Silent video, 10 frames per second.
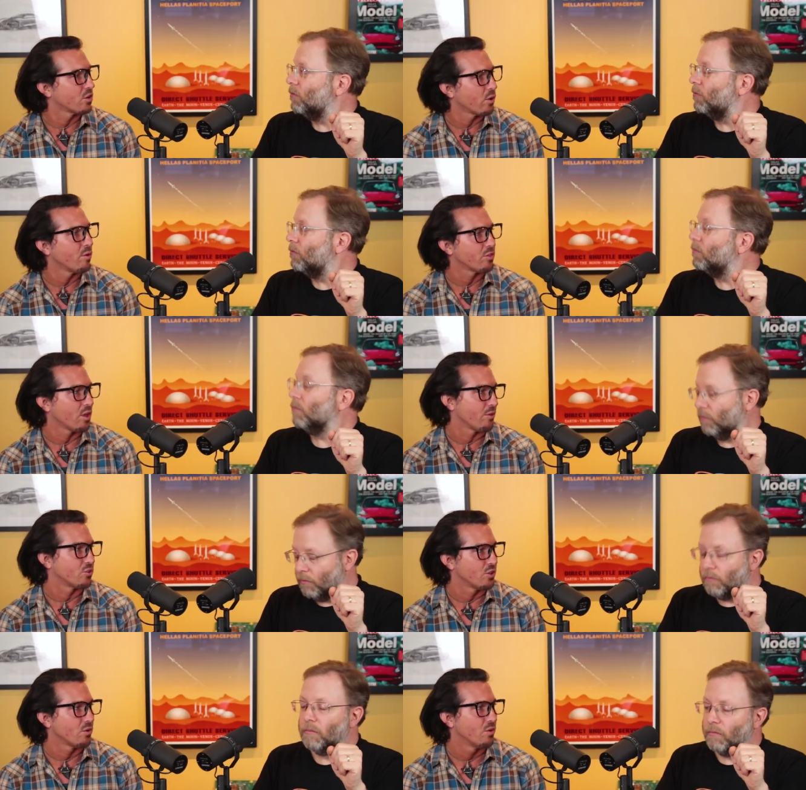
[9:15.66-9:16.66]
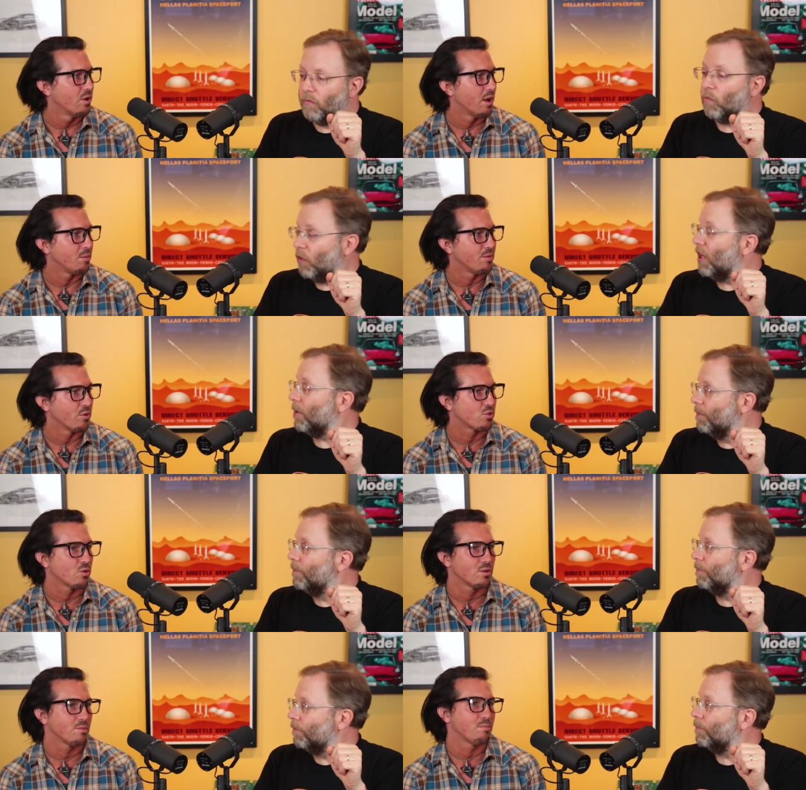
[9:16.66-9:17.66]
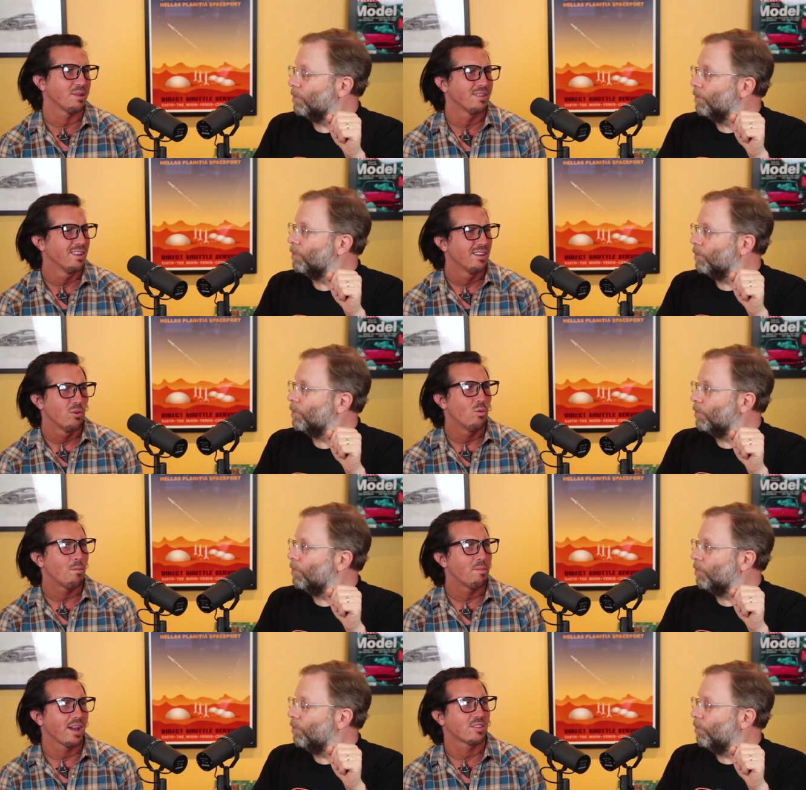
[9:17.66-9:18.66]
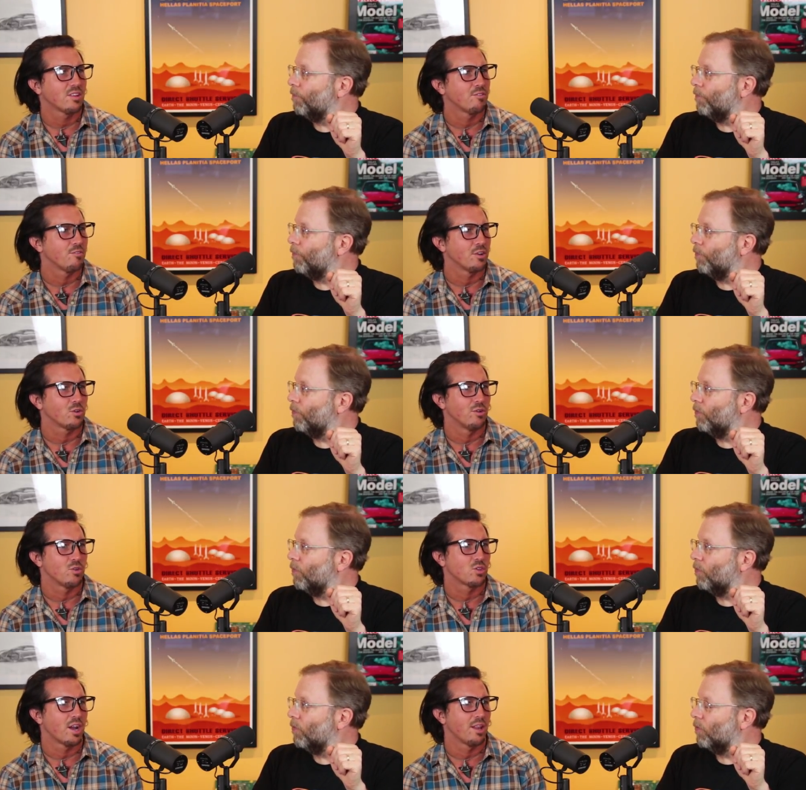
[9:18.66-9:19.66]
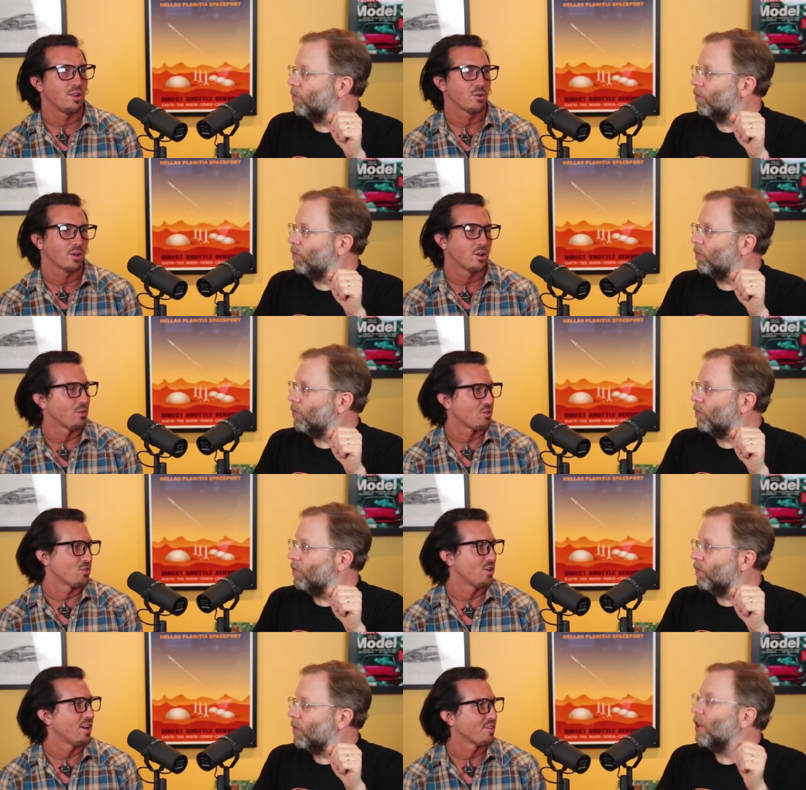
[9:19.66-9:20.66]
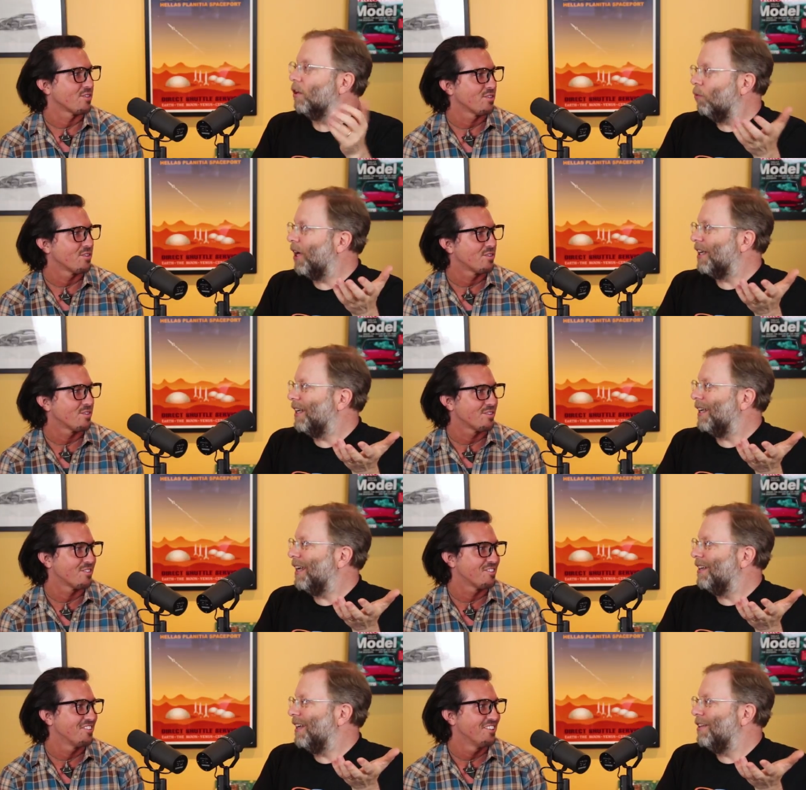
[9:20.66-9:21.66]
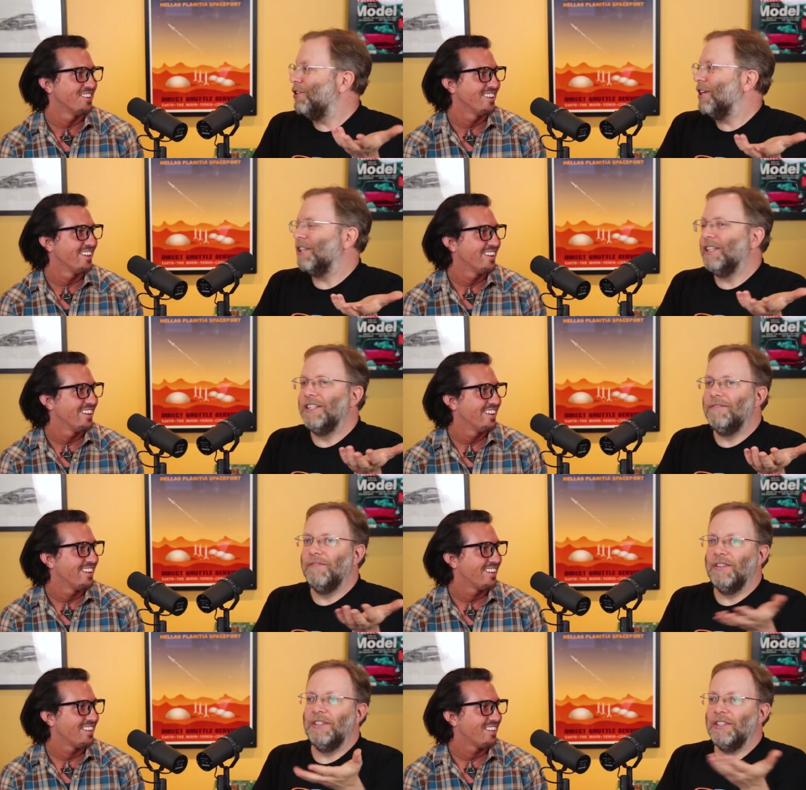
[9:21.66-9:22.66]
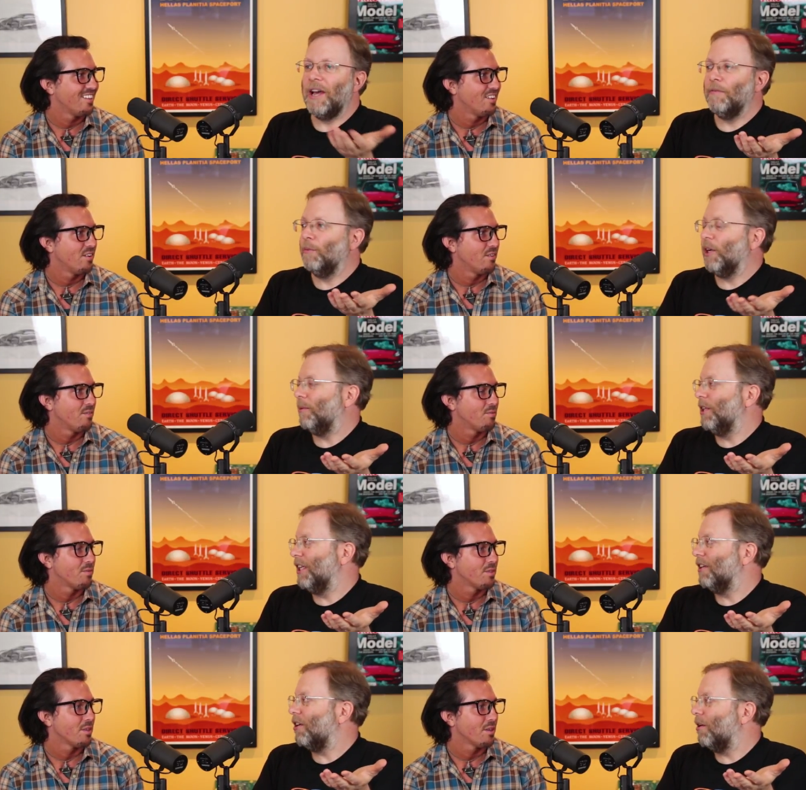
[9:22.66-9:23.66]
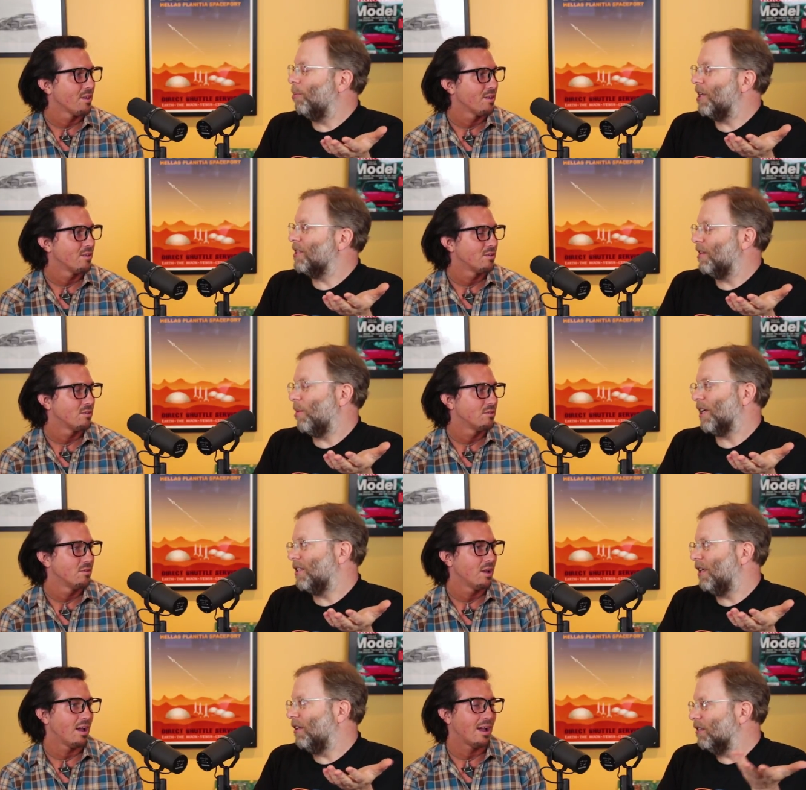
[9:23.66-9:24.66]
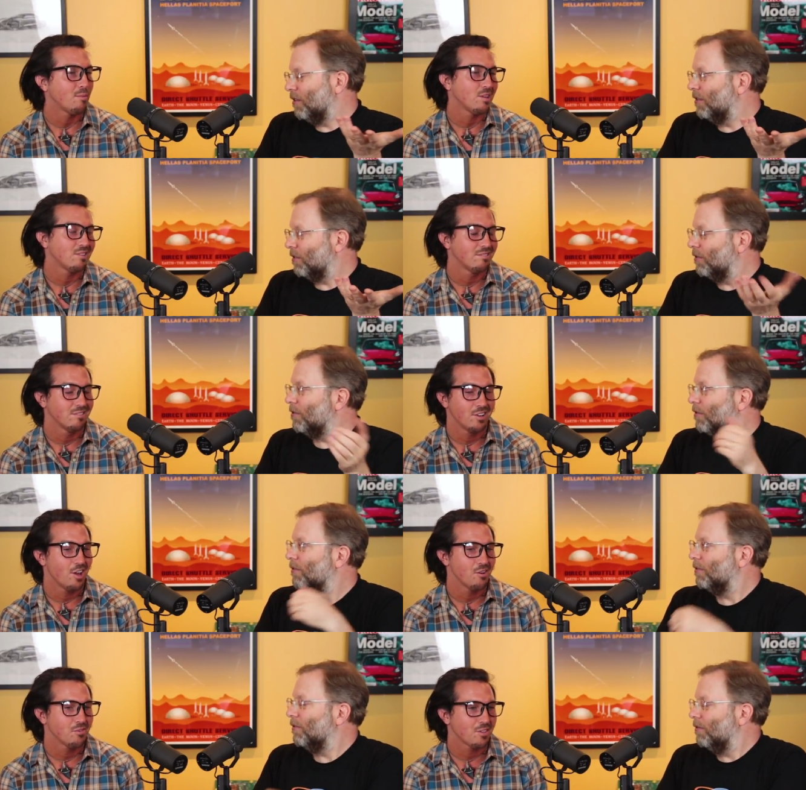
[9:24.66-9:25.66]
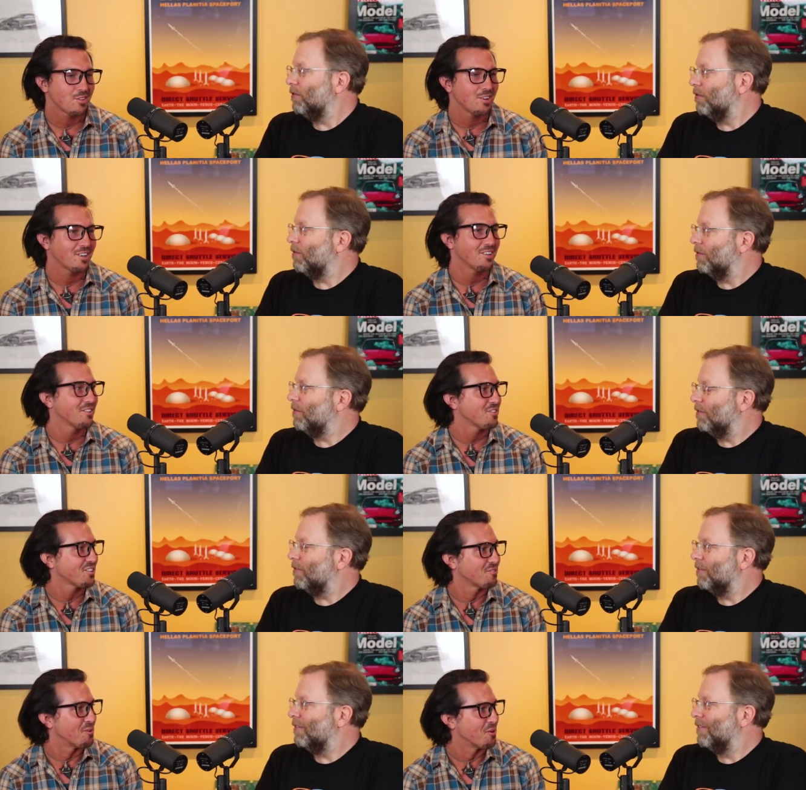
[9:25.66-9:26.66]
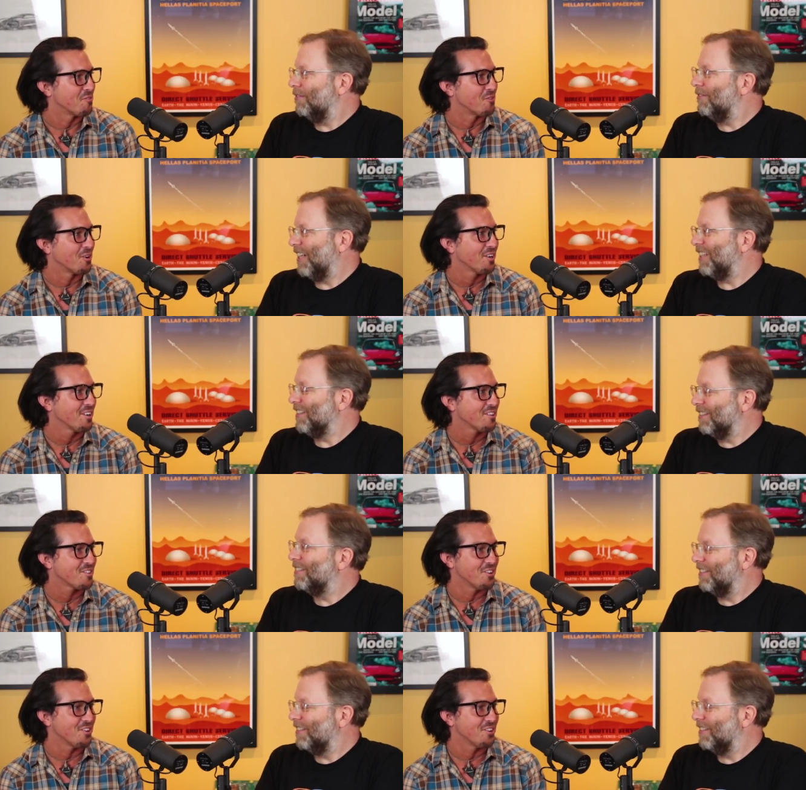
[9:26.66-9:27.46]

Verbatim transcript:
Speaker 1: agree with the other two. I mean, yeah. those are but what backseat of a vehicle have you sat in? And you're like, oh, this is nice. Right. It's, it's... And
Speaker 2: and you're not going to stop from recommending a car based on the backseat.
Speaker 1: I mean, no, that's not gonna that's not gonna ruin it for right. you. It's